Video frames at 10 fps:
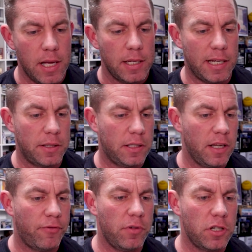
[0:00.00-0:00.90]
Now the
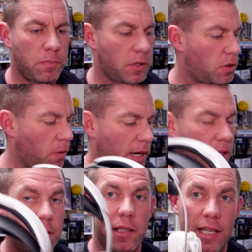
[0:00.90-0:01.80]
difference
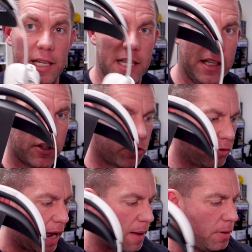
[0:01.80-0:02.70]
between the Elite
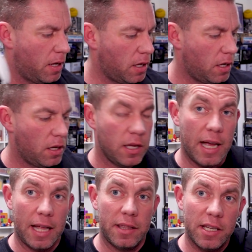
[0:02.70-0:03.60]
strap
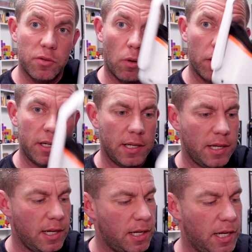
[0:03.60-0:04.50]
and this one
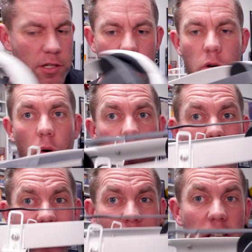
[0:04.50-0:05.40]
is of course
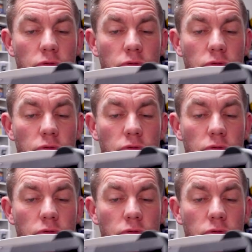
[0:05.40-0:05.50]
that this is